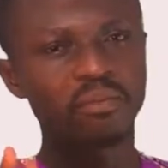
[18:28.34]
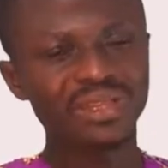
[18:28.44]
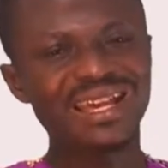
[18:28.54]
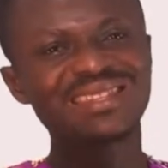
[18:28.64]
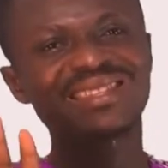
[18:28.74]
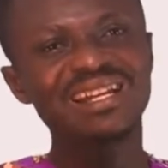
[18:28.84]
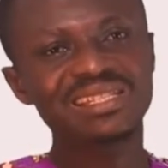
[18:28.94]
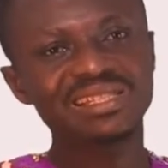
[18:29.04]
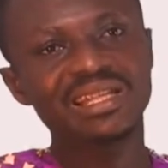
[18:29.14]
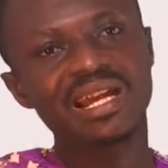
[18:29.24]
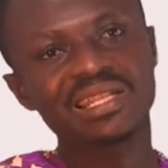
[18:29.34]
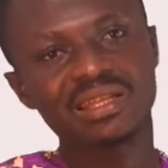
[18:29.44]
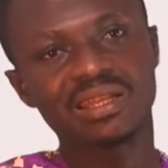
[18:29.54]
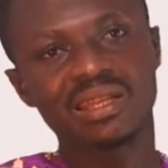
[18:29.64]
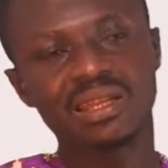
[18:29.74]
There's nothing that
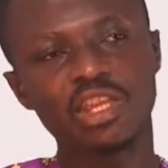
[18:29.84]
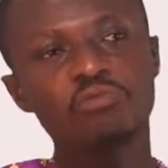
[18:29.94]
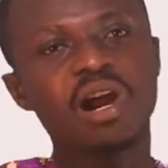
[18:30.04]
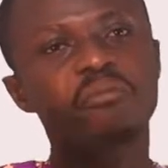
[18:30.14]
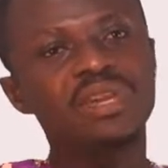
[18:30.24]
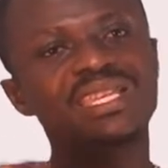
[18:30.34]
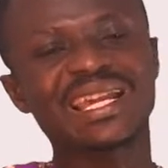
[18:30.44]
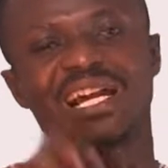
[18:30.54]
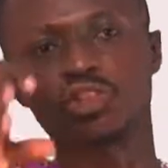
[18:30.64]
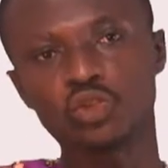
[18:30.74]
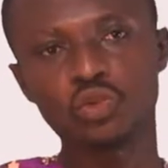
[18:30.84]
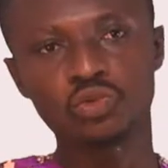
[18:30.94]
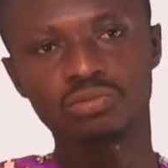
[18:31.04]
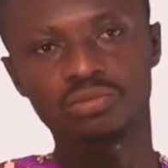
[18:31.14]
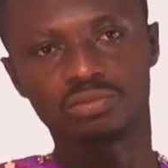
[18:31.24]
human beings can do
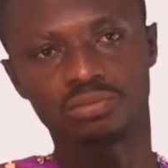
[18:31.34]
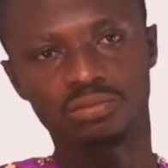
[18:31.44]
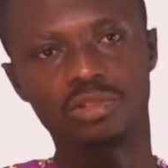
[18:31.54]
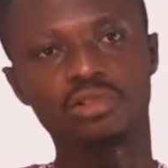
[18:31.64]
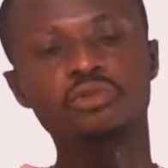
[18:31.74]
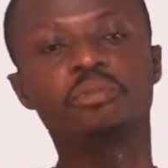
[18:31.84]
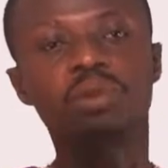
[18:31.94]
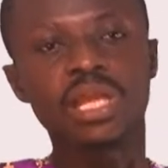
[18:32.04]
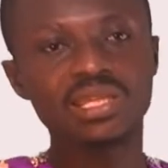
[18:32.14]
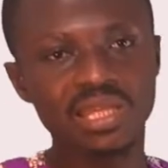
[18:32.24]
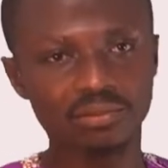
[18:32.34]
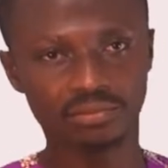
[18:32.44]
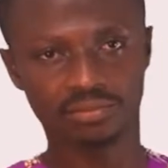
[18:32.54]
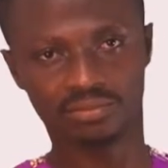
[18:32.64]
to replace them.